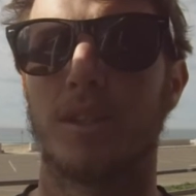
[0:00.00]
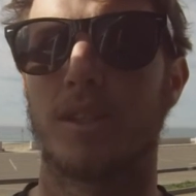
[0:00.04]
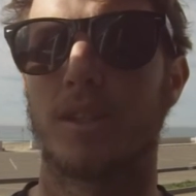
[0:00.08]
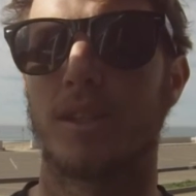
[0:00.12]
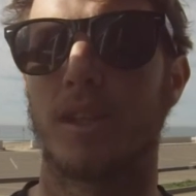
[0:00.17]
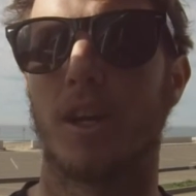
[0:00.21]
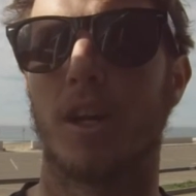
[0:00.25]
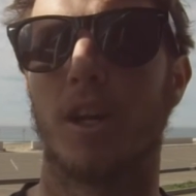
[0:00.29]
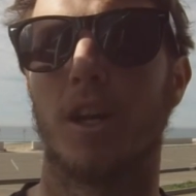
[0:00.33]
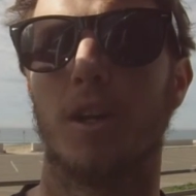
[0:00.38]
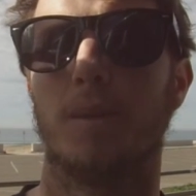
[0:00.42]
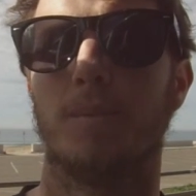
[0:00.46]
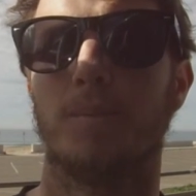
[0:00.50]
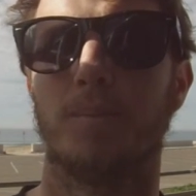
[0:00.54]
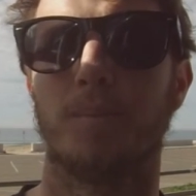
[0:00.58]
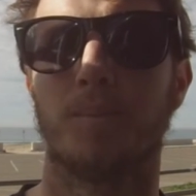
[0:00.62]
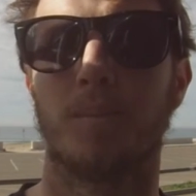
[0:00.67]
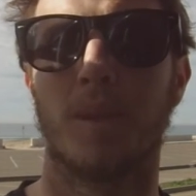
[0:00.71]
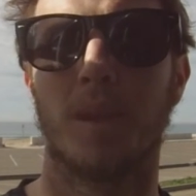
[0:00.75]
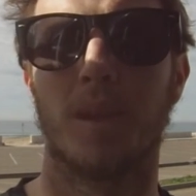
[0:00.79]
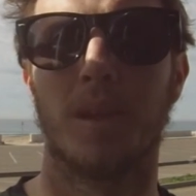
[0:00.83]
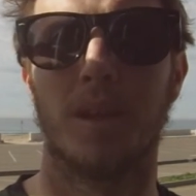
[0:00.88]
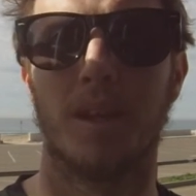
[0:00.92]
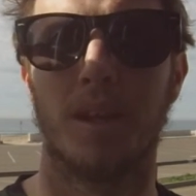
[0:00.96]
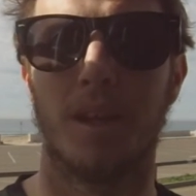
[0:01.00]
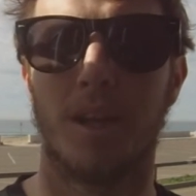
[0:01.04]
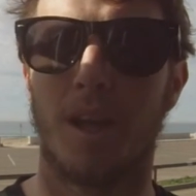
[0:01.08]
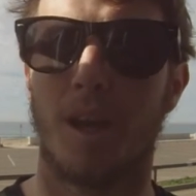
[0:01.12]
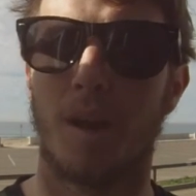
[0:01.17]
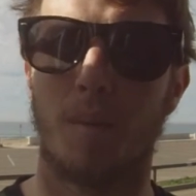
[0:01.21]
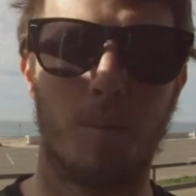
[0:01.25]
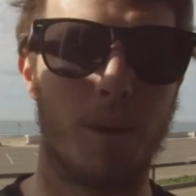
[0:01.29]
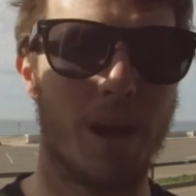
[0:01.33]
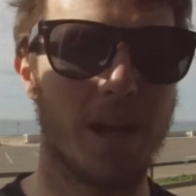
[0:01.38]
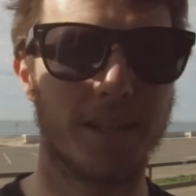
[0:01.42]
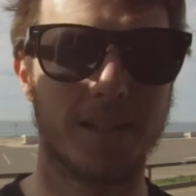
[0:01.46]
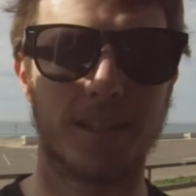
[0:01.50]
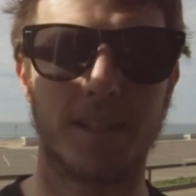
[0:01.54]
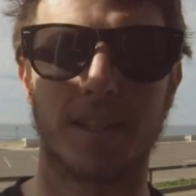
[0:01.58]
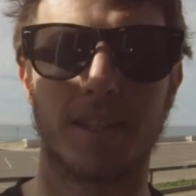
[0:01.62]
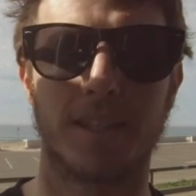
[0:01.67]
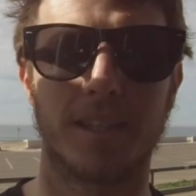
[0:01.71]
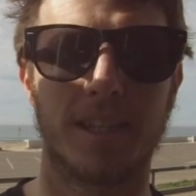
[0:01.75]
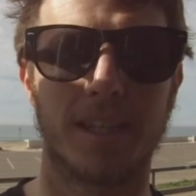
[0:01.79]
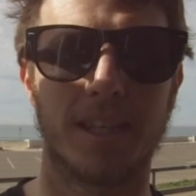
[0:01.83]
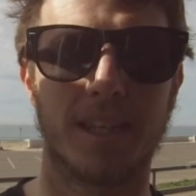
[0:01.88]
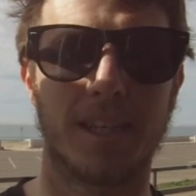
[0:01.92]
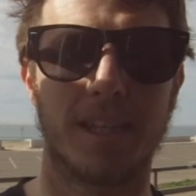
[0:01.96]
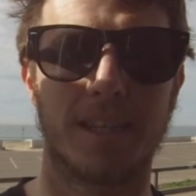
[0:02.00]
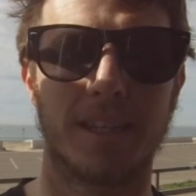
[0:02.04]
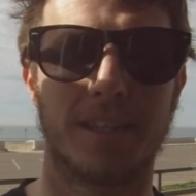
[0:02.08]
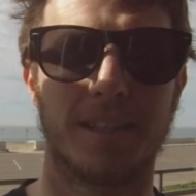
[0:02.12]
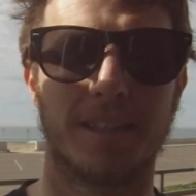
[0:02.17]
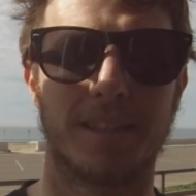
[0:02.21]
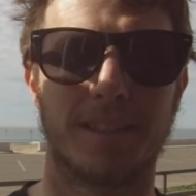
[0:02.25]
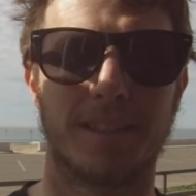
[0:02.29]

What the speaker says: So basically,